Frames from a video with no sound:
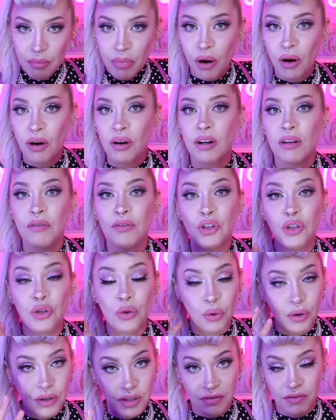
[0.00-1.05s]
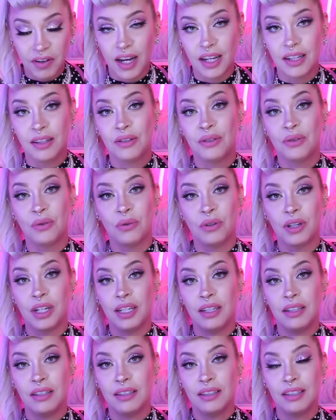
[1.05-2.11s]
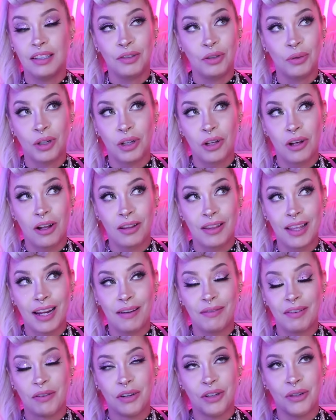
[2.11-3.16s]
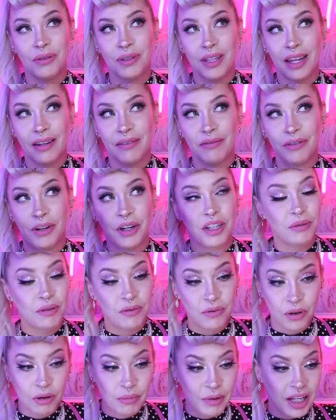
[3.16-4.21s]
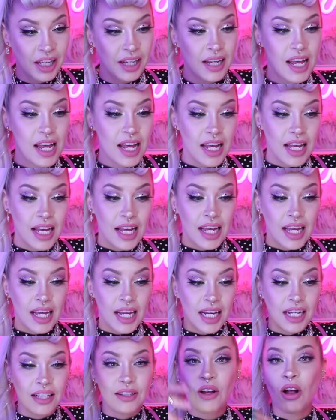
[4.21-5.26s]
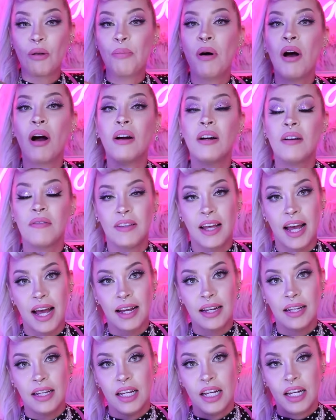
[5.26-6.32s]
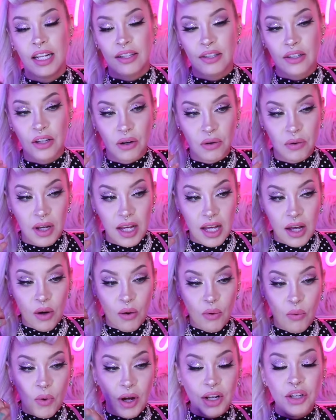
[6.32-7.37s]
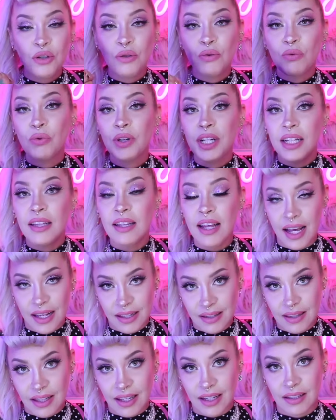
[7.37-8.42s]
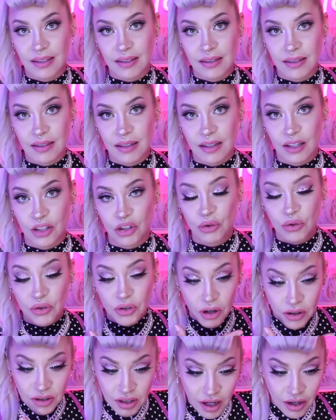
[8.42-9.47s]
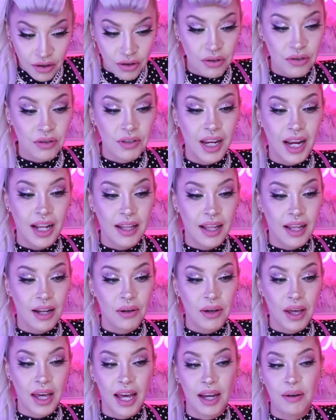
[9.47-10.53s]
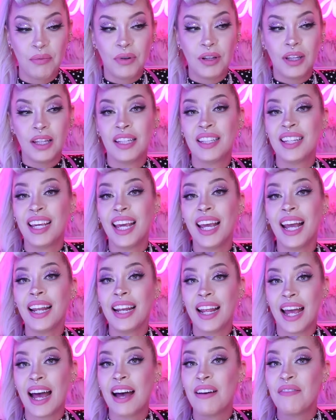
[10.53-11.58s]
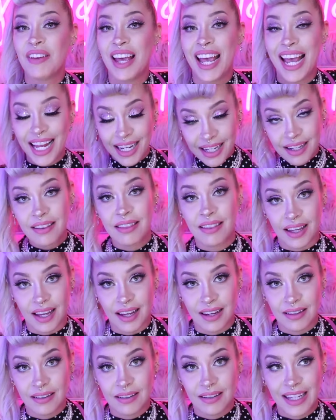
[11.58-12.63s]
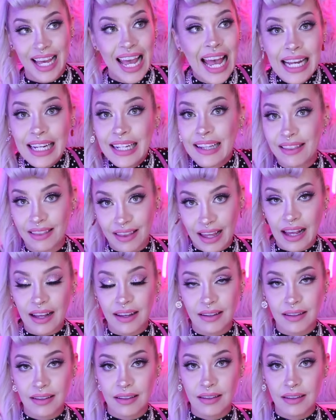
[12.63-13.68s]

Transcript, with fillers: part of your divine story, if you want to call it that. I've never used that phrase before, but it's all part of that. So when you realize this, you start to understand that, okay, I really can have anything, anything.